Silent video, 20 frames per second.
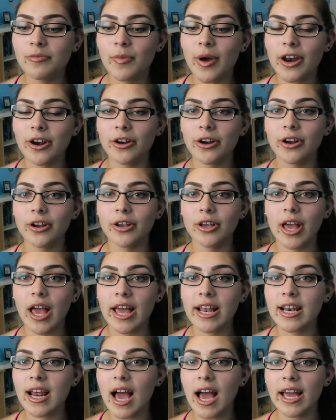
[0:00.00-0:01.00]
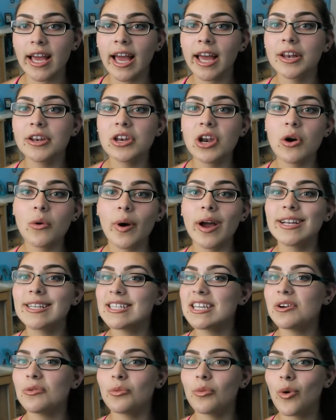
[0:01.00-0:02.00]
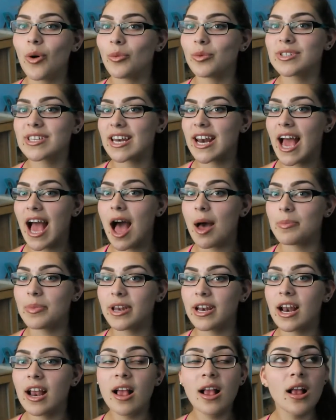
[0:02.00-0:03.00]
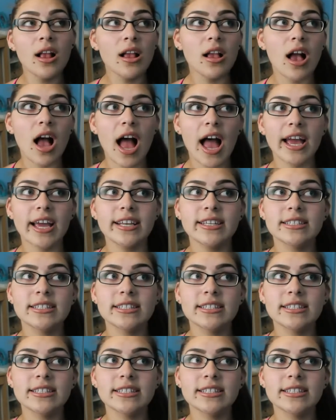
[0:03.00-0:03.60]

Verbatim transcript: better, and I had no idea what was gonna happen. I